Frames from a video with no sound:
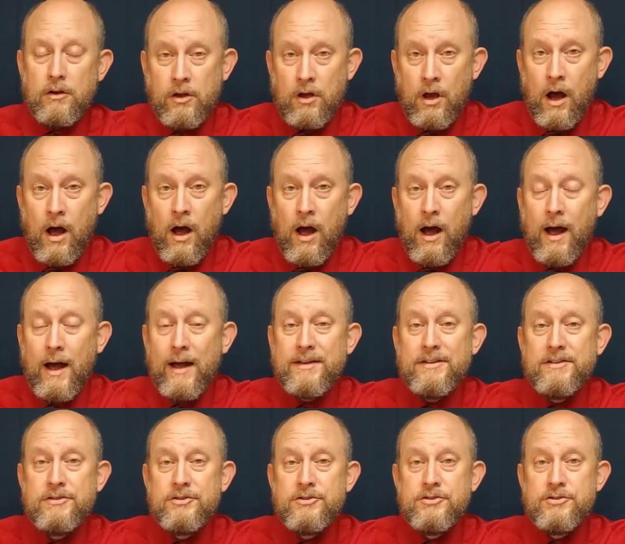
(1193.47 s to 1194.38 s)

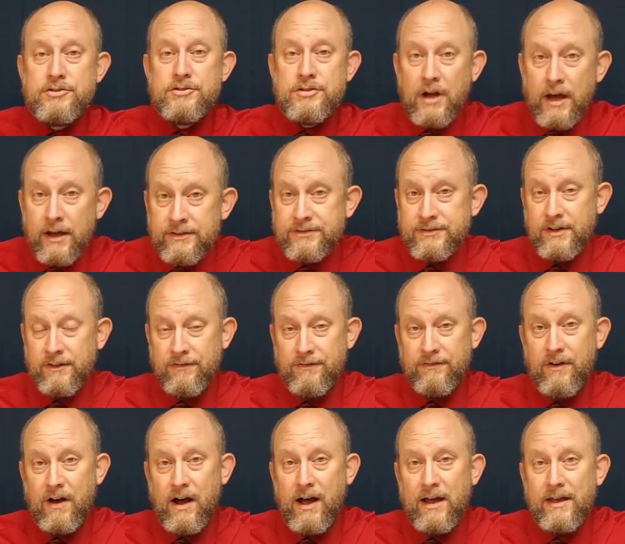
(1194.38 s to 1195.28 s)
God
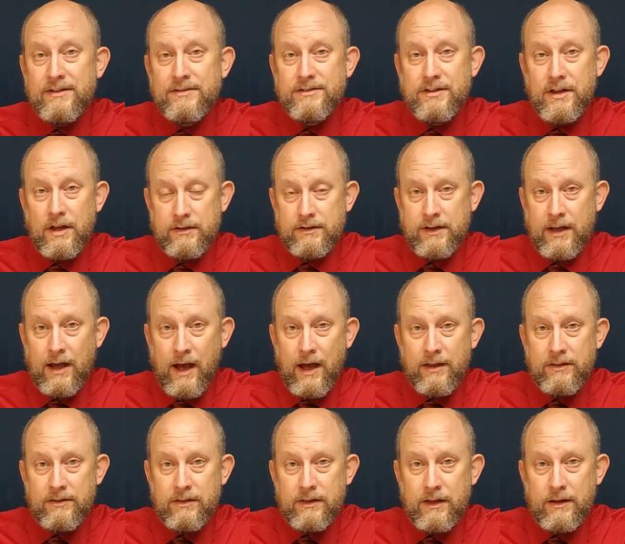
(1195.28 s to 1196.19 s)
justifies the
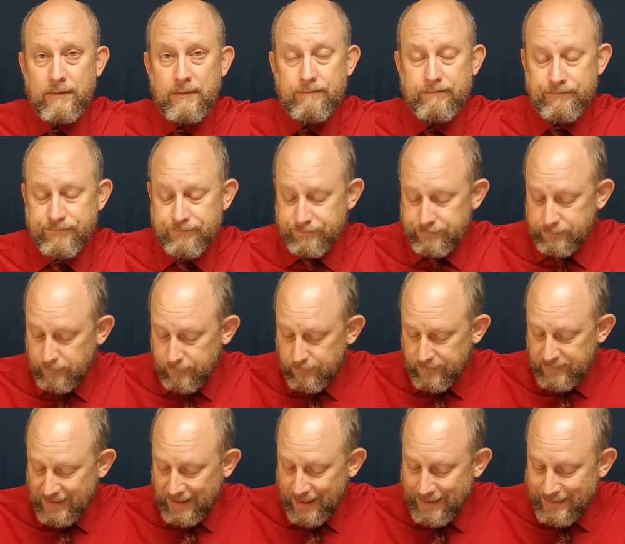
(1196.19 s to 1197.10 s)
ungodly.
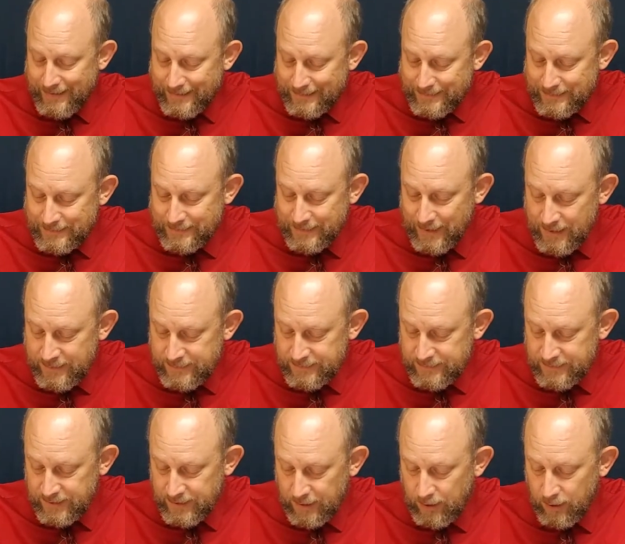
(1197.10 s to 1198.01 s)
And it
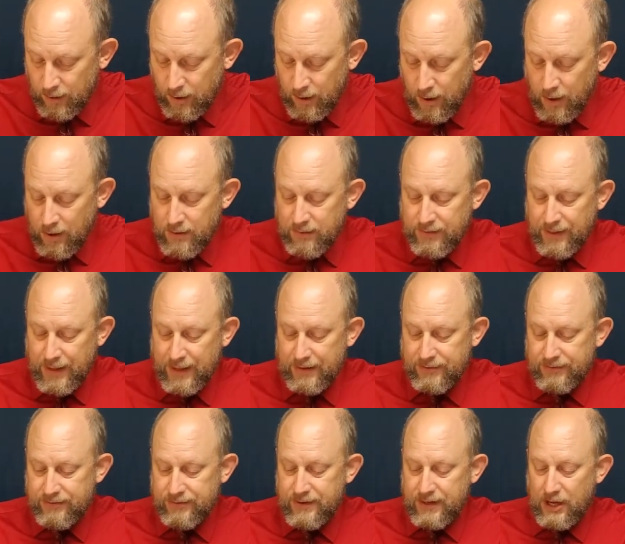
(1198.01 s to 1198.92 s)
says here
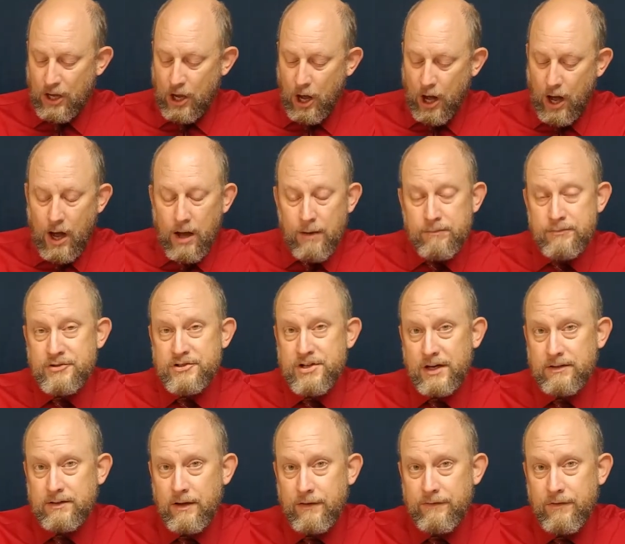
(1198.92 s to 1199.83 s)
that the
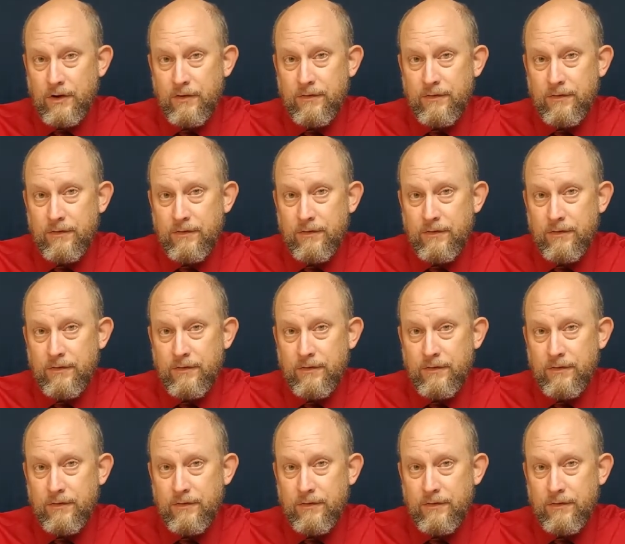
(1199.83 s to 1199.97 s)
object of